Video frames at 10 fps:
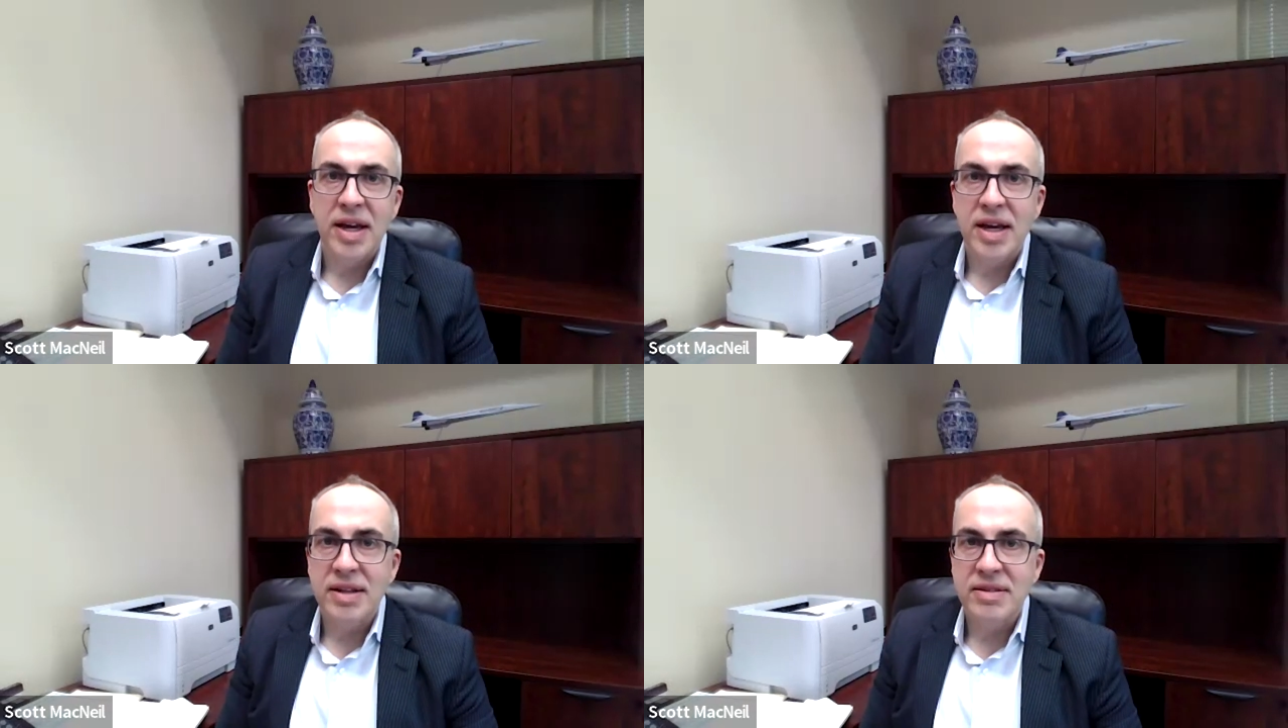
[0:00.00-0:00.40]

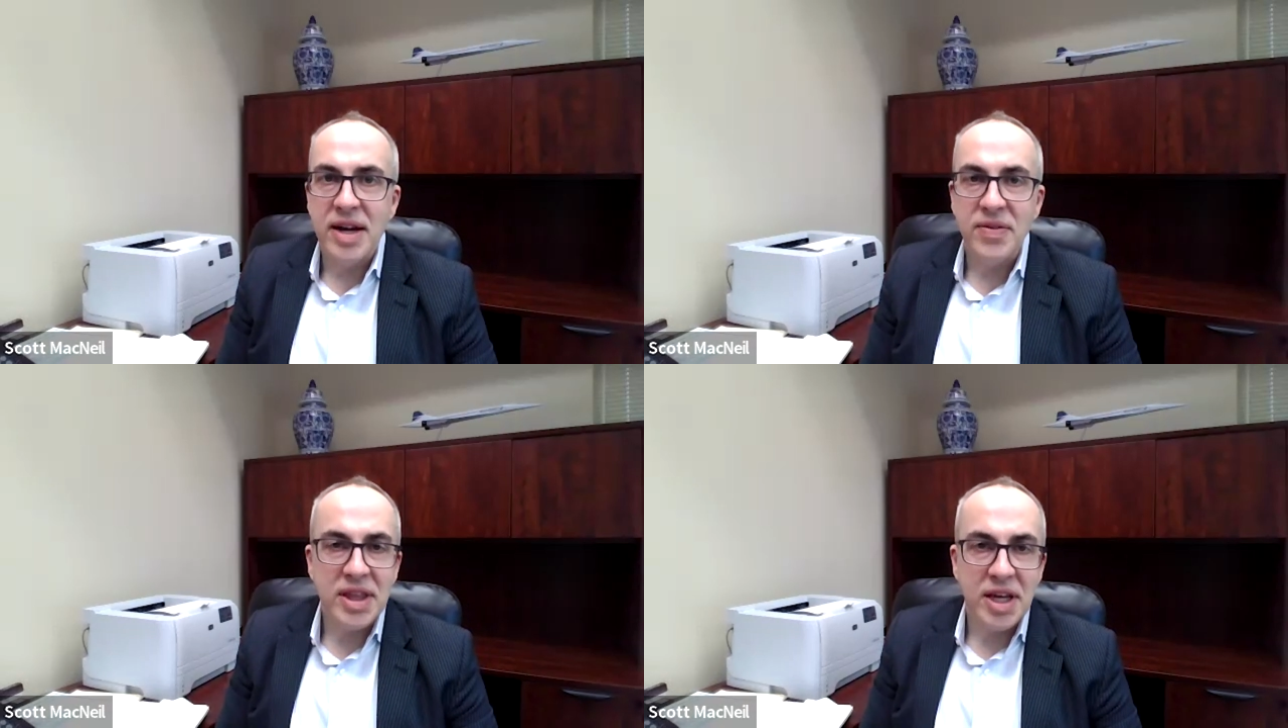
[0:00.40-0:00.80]
It's
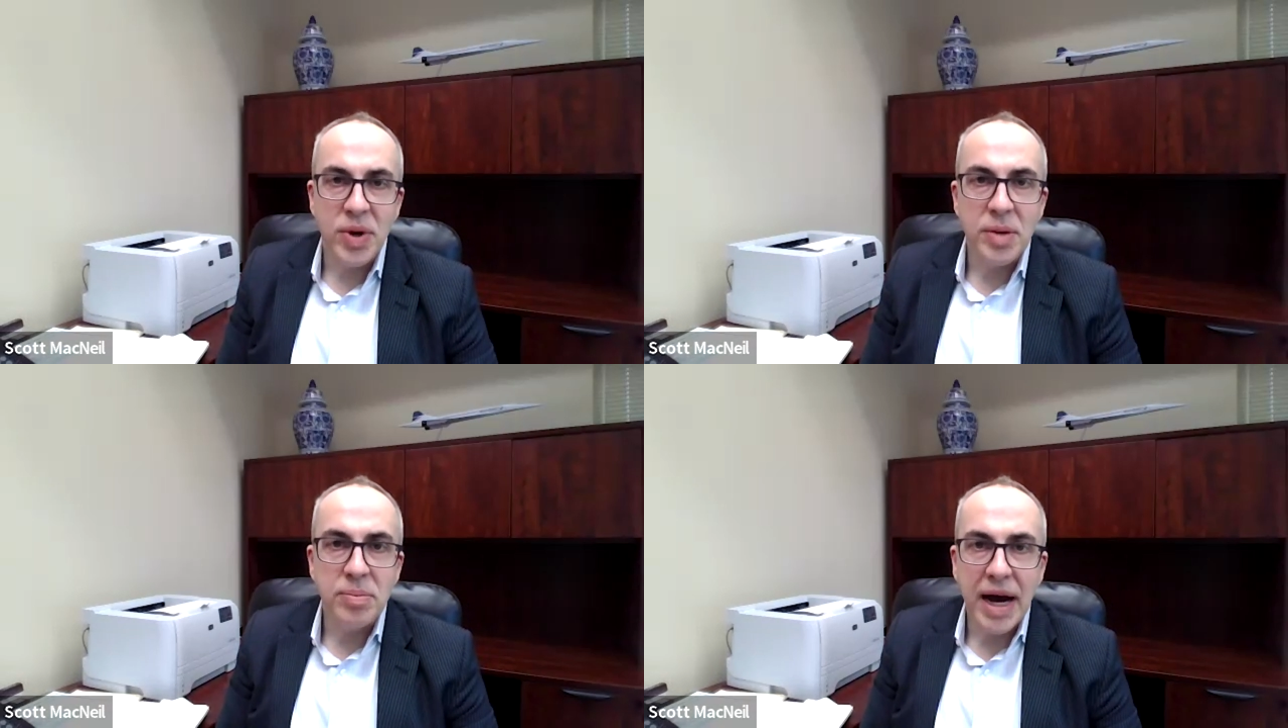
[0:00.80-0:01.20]
everything
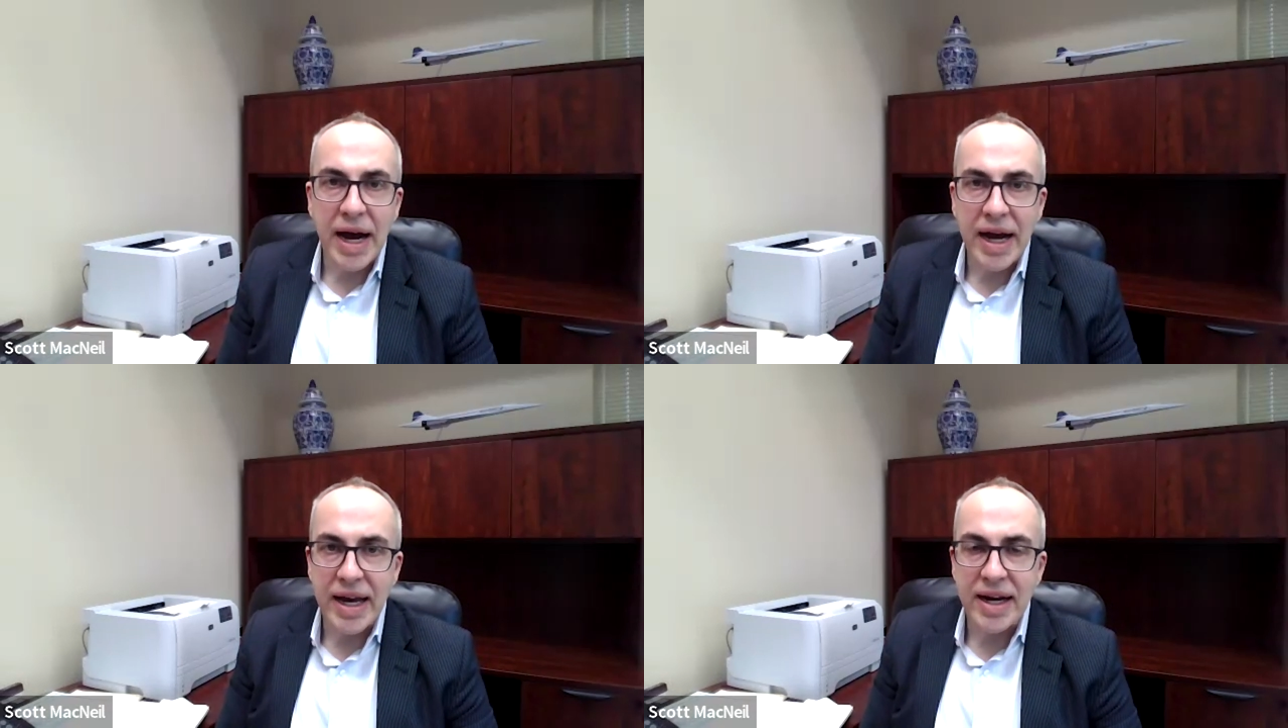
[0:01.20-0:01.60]
we
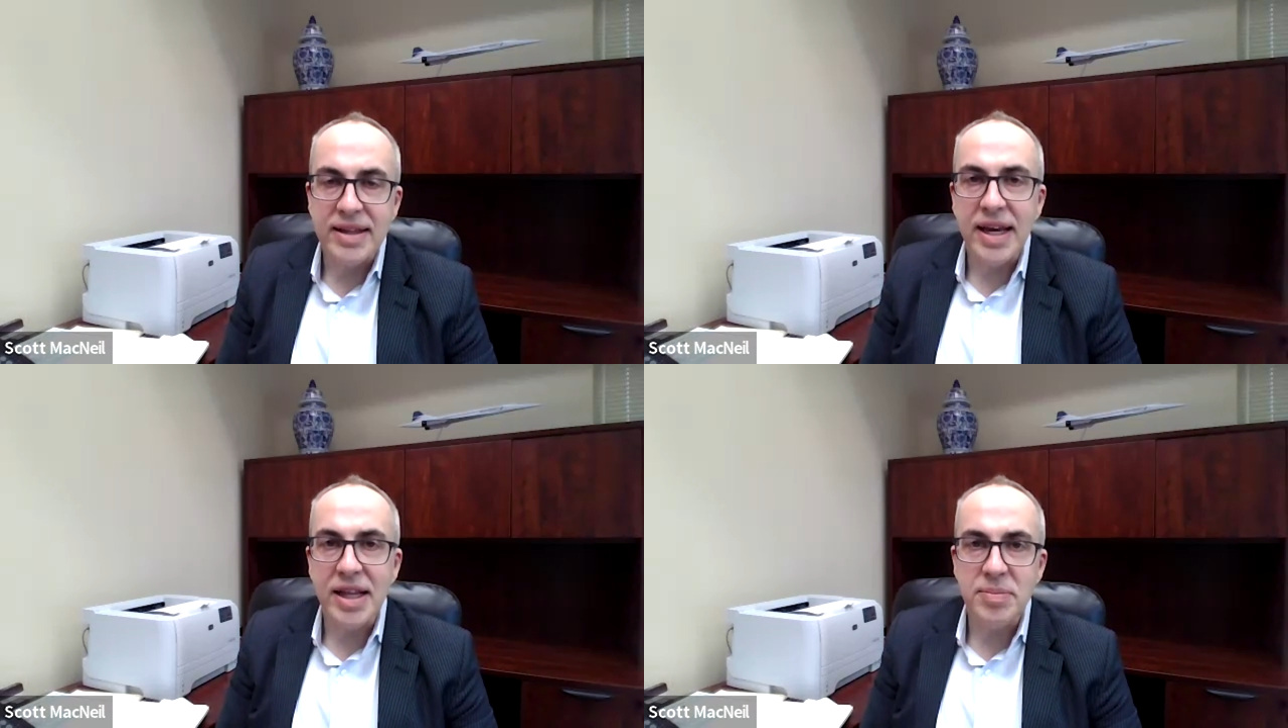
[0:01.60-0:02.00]
buy on a
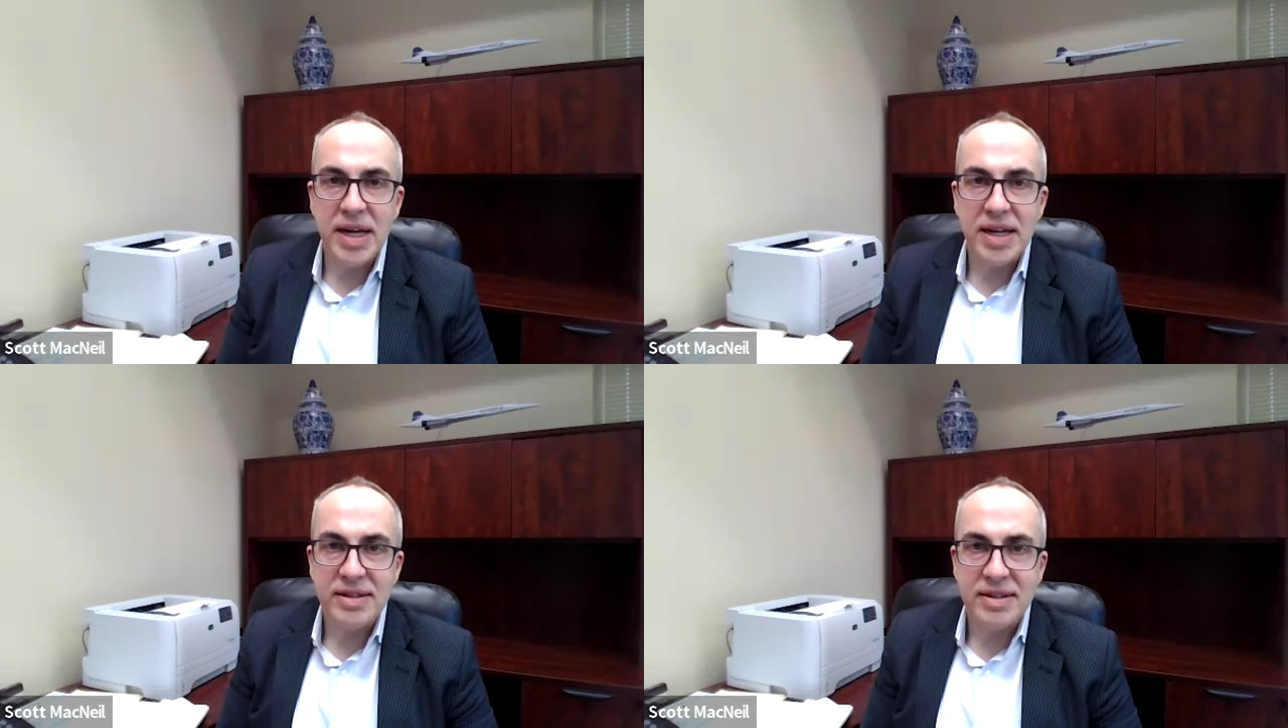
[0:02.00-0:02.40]
daily
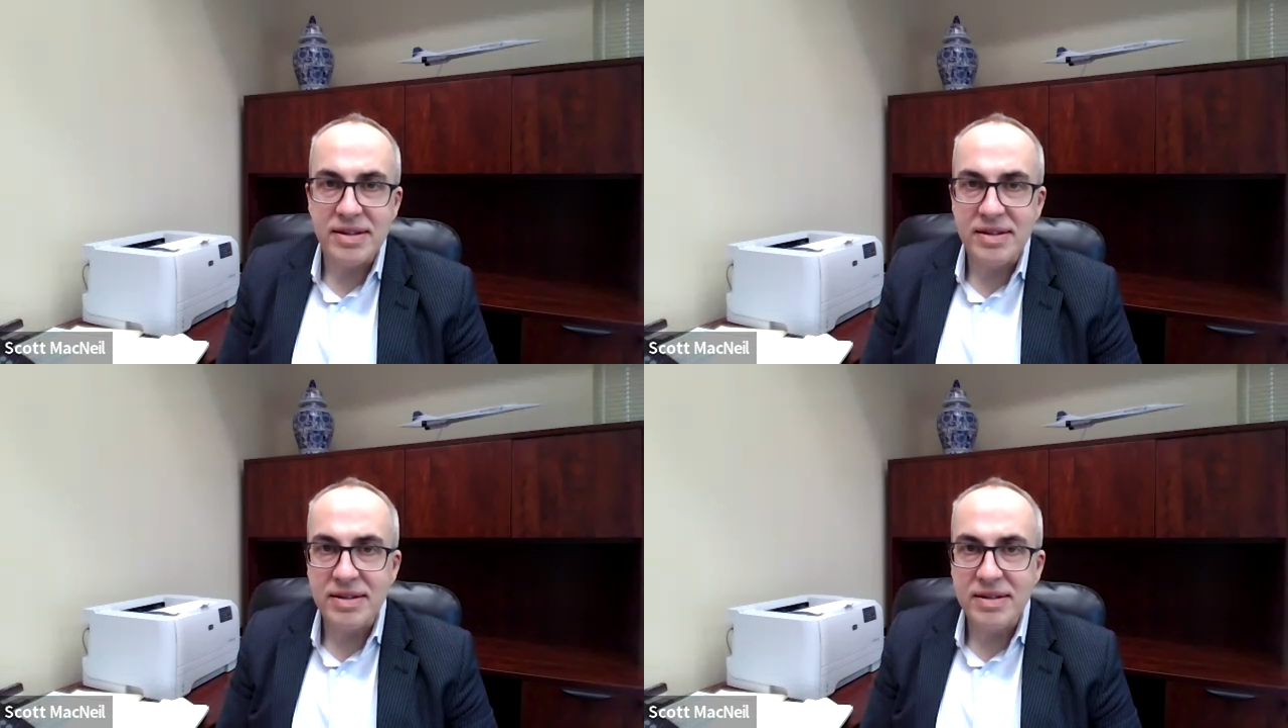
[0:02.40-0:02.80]

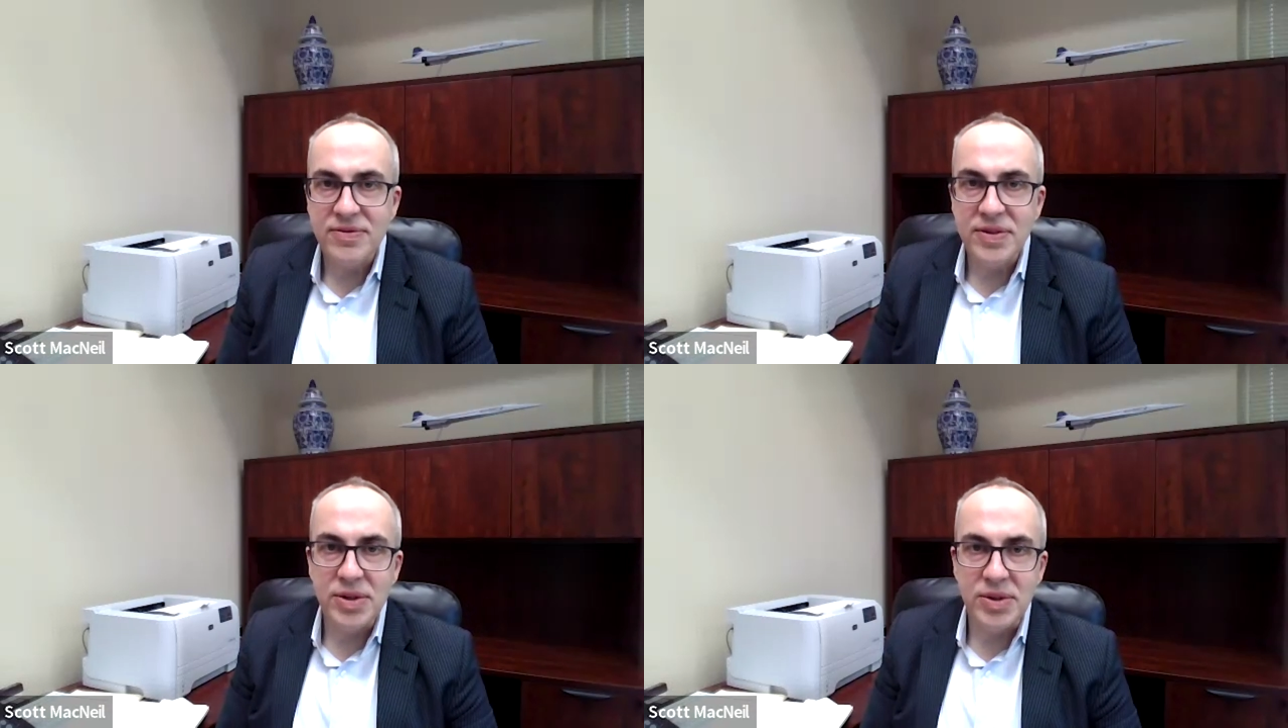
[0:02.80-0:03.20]
basis:
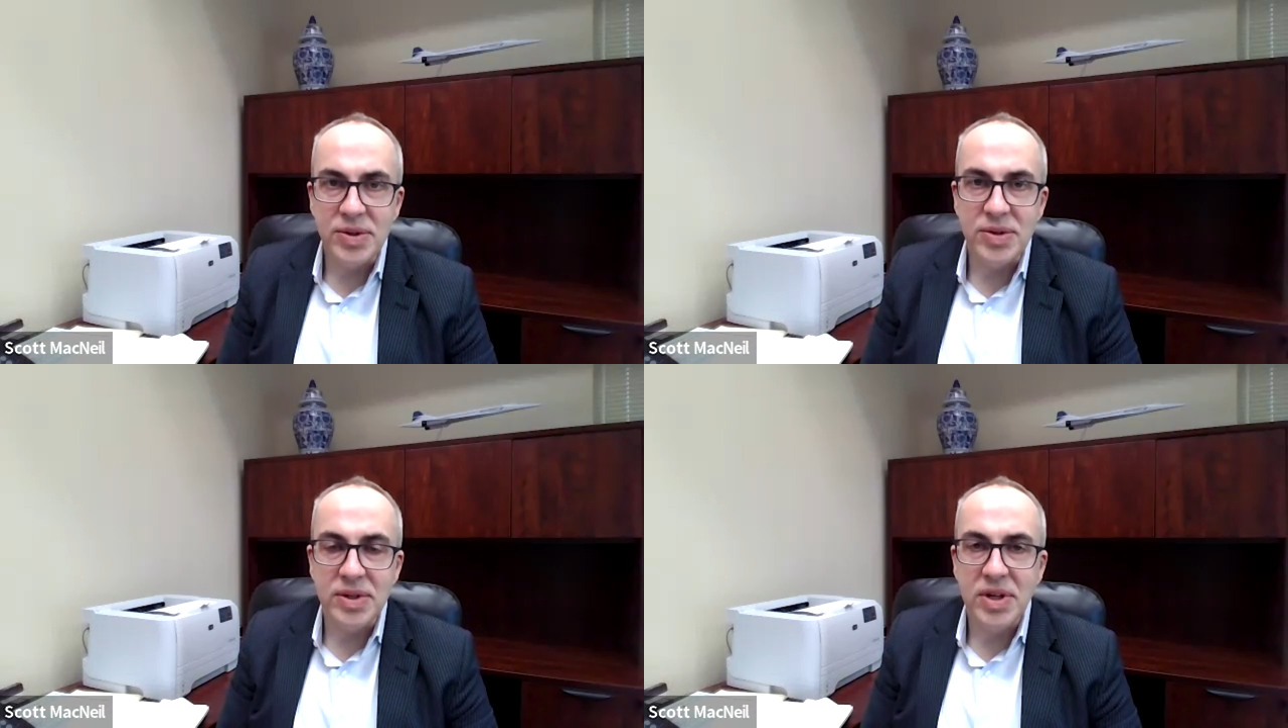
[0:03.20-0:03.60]
food,